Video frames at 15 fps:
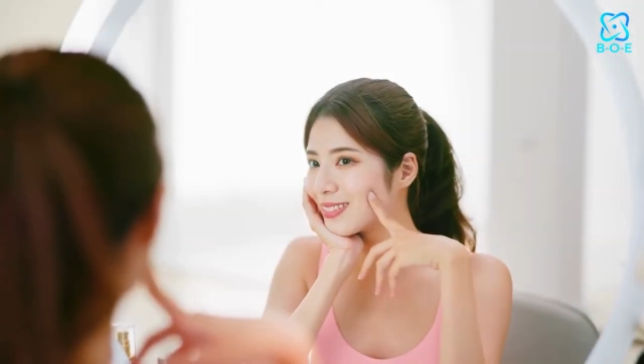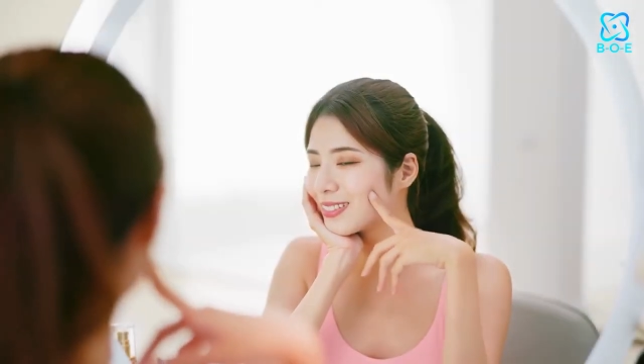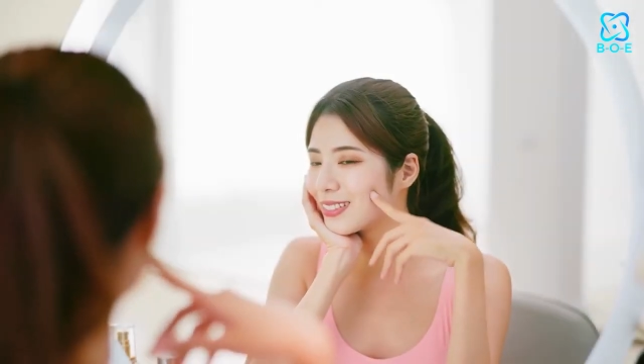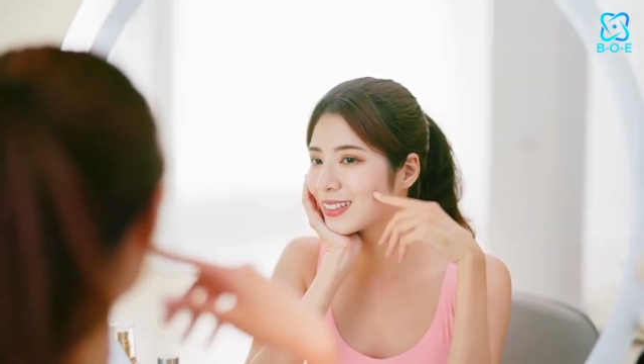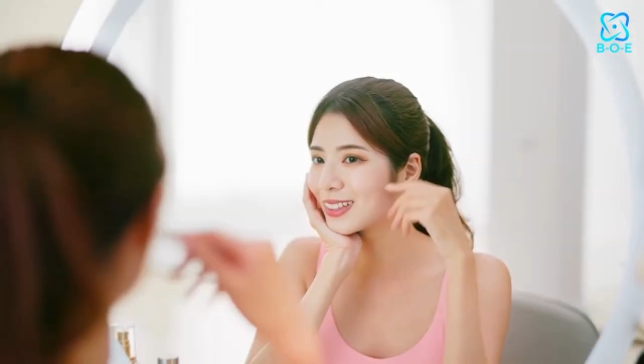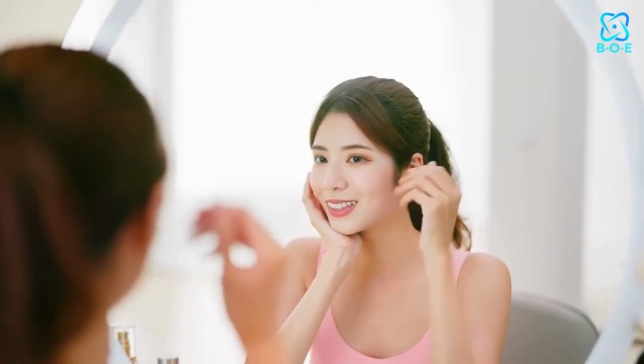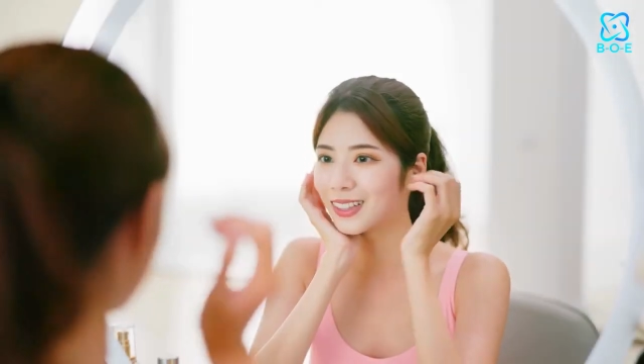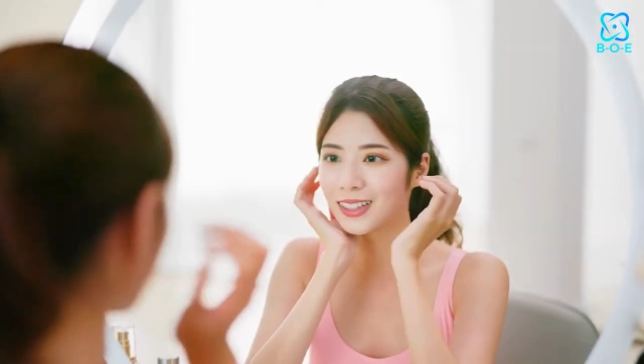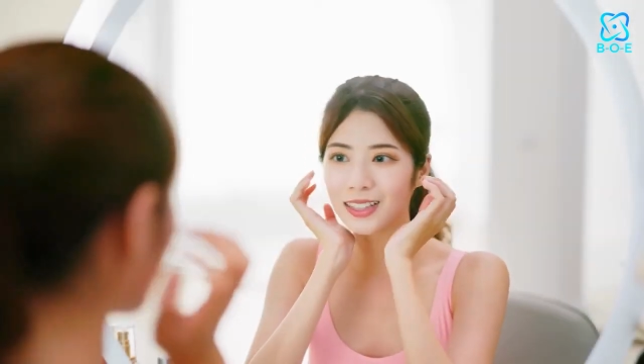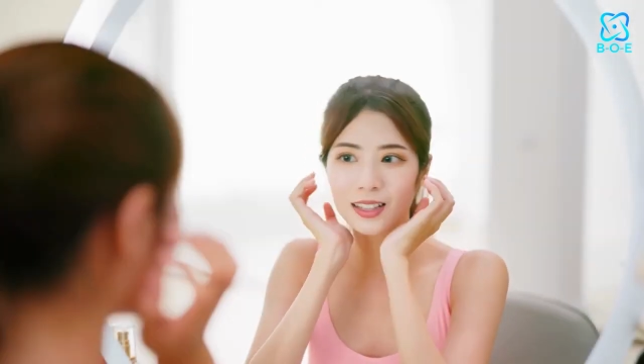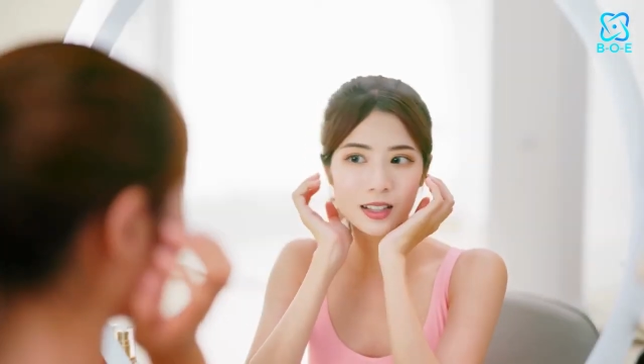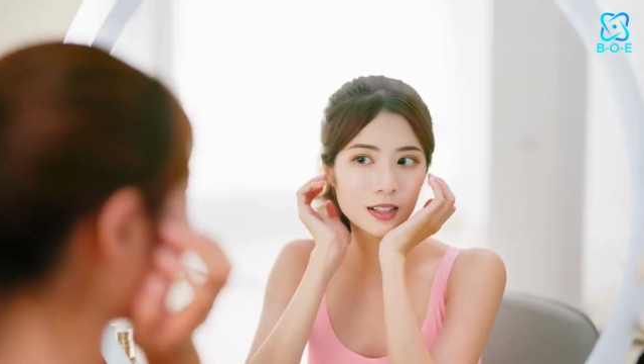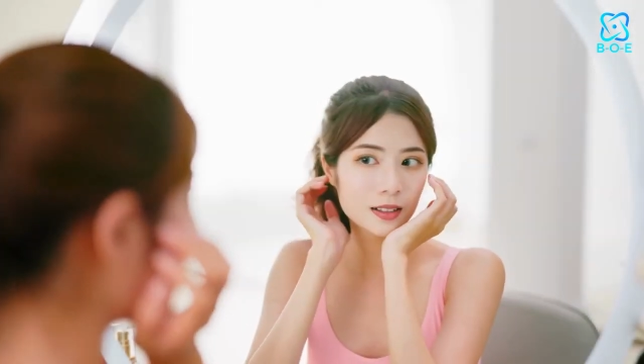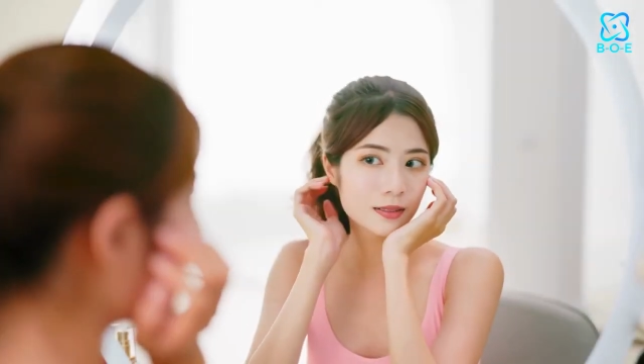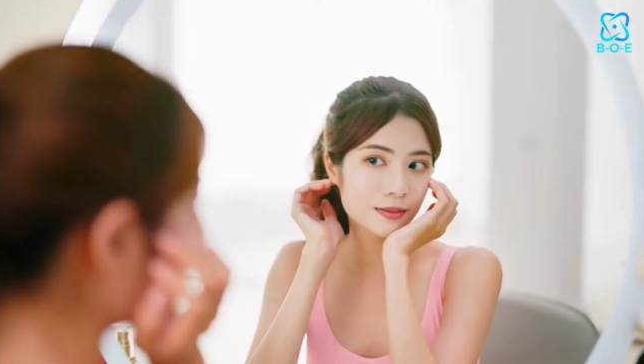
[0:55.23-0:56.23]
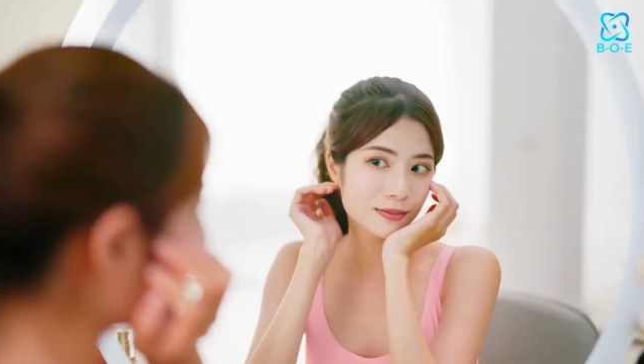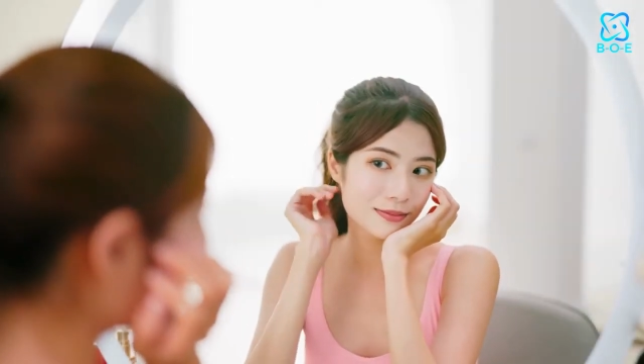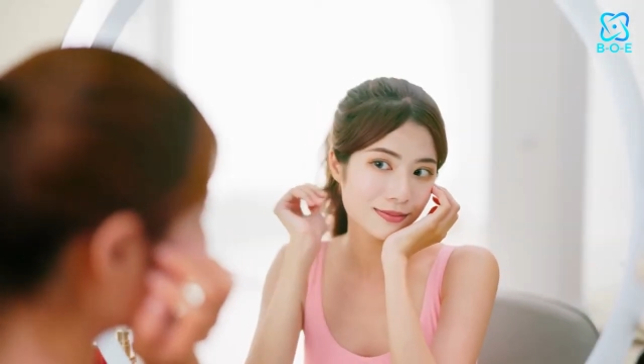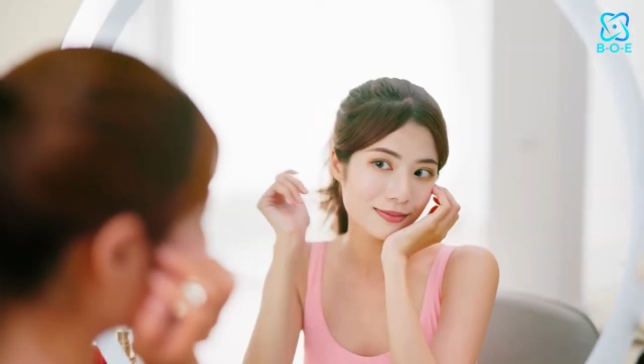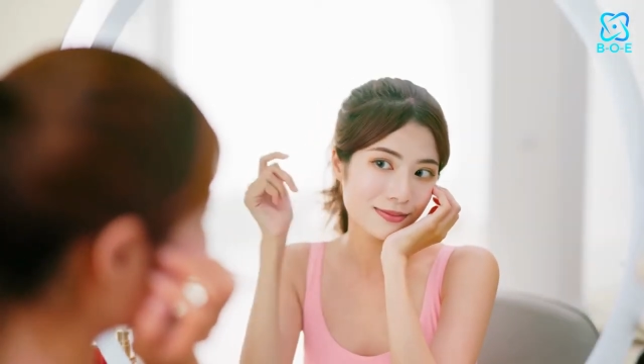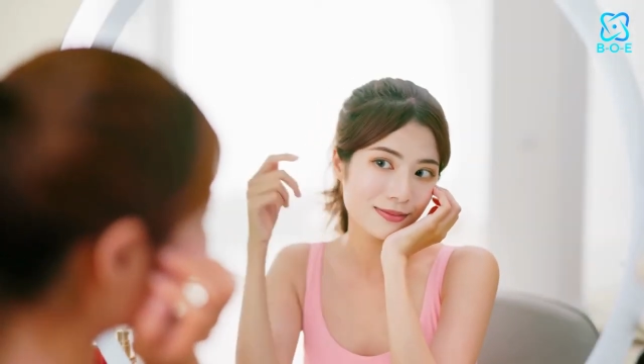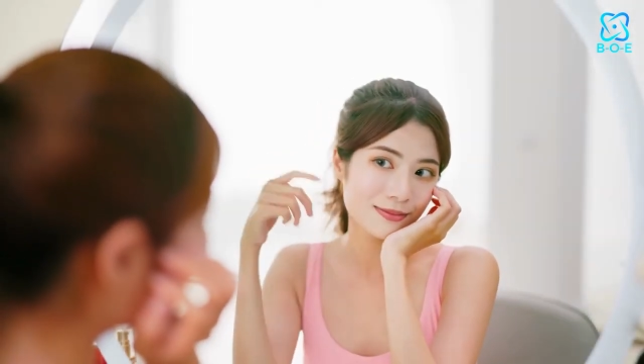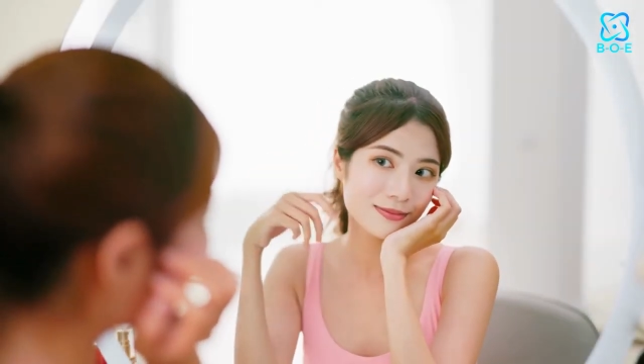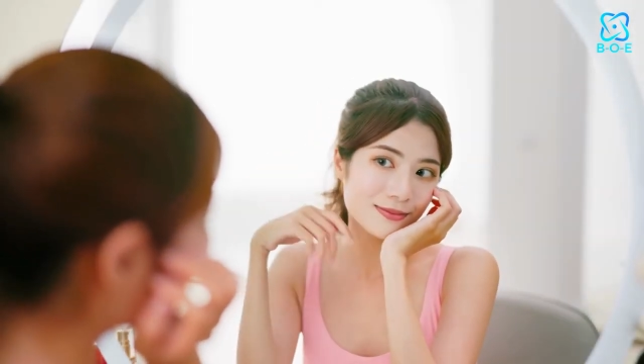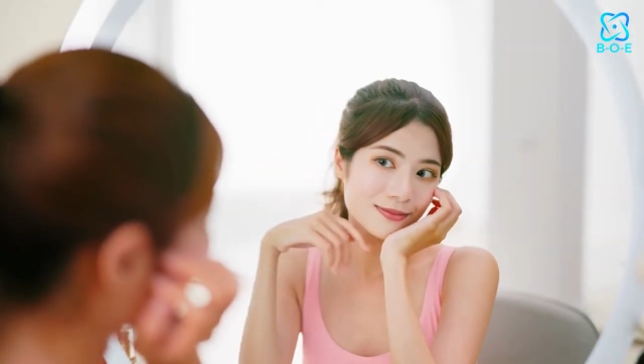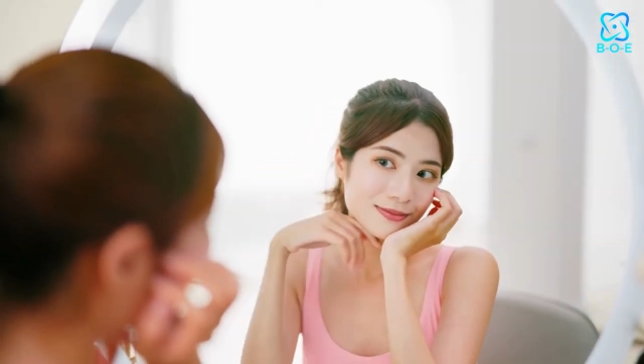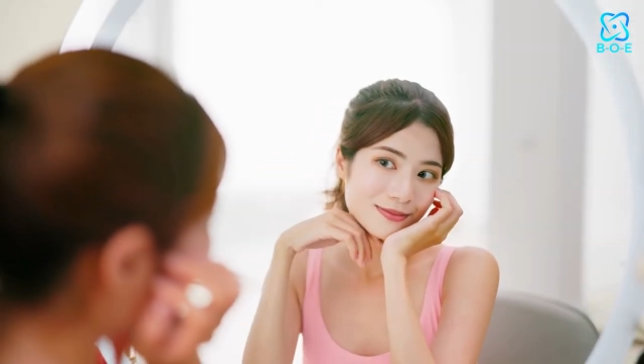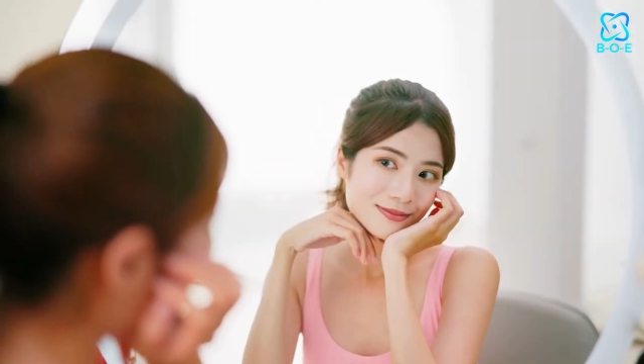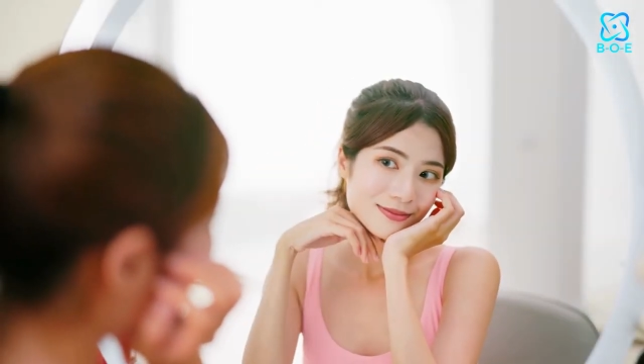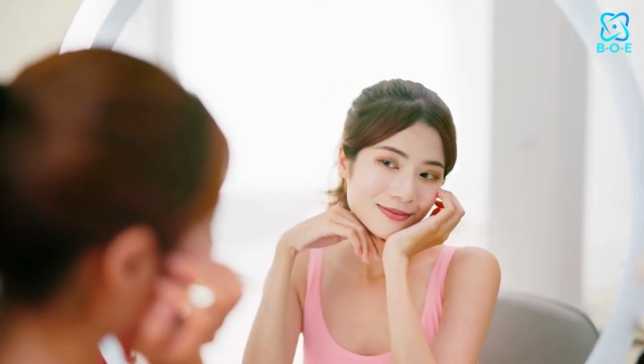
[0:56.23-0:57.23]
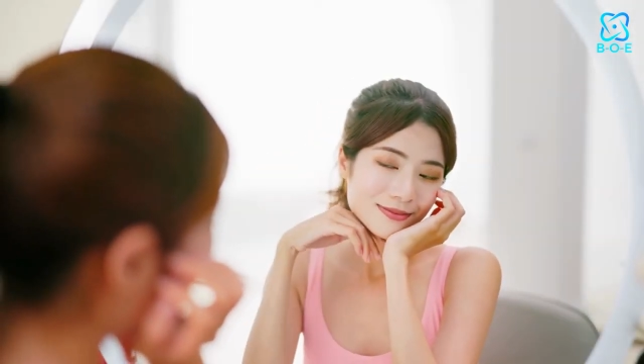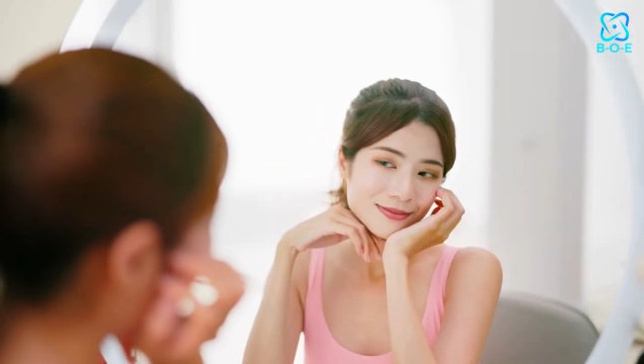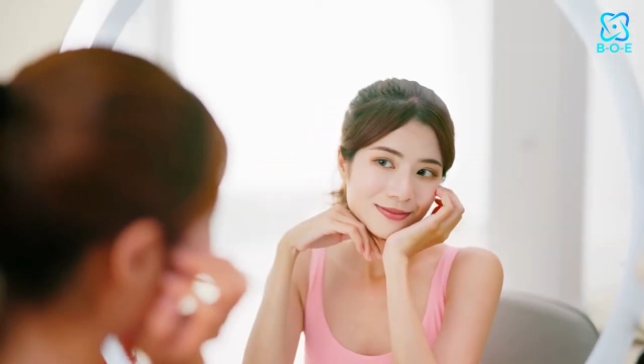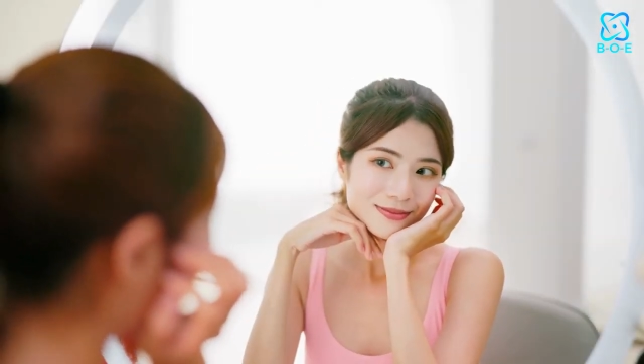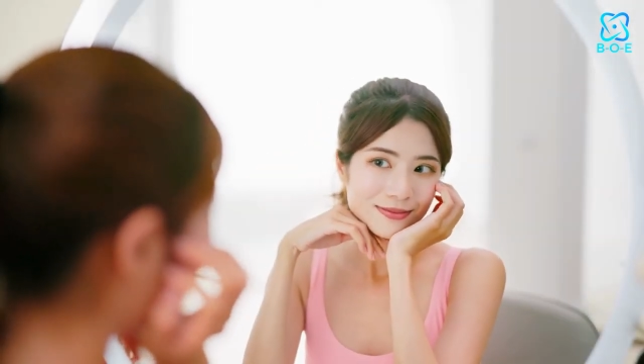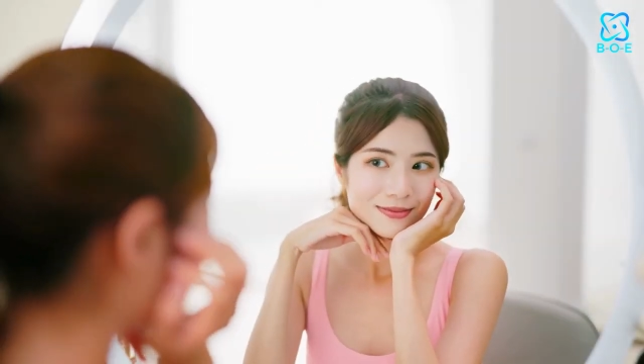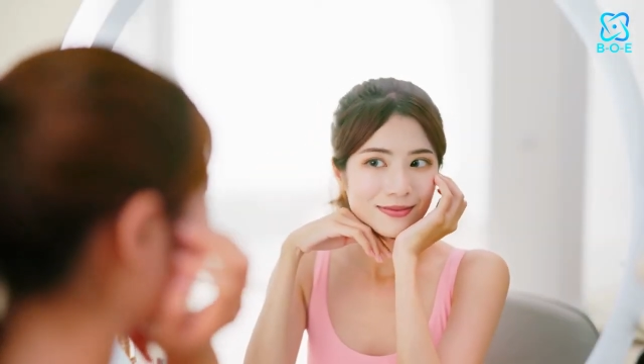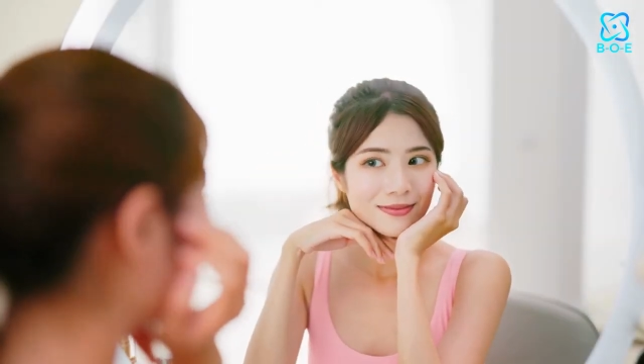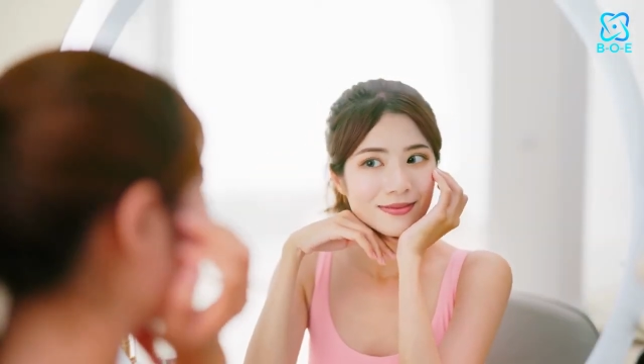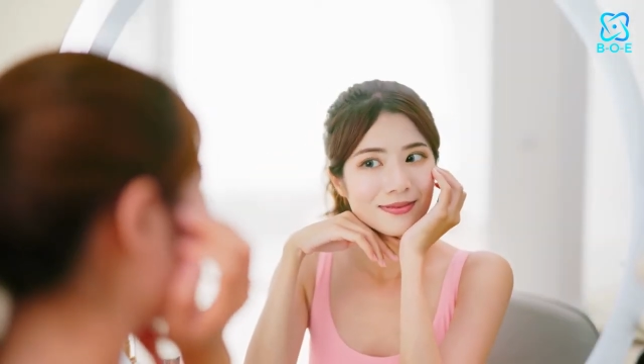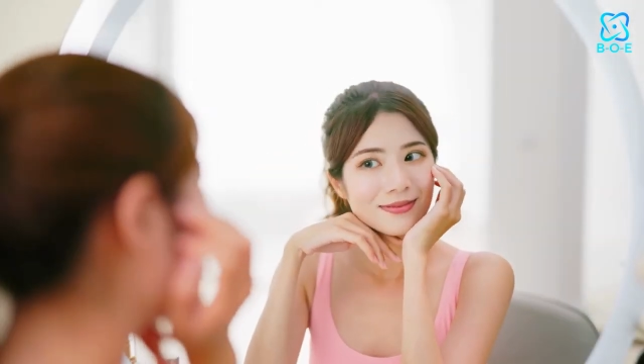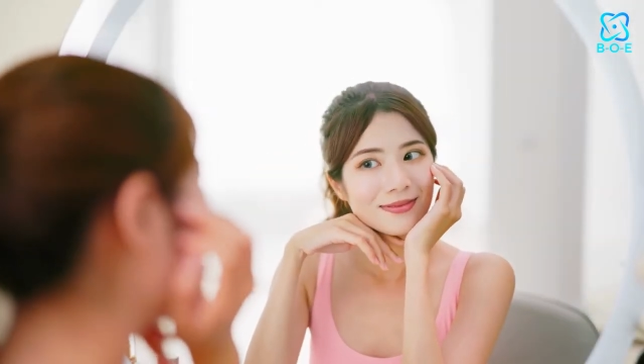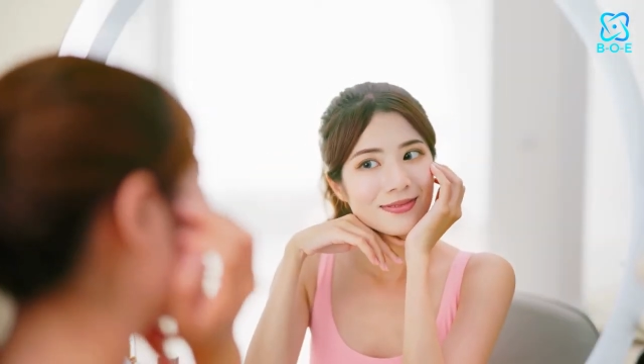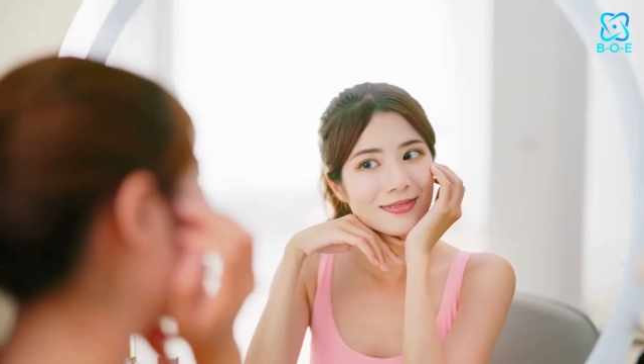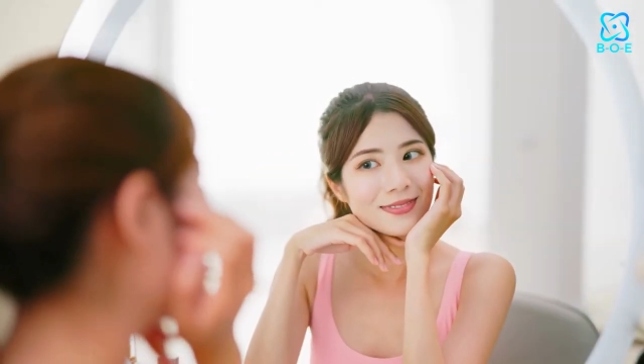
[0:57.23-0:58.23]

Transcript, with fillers: Its soothing properties calm irritated skin,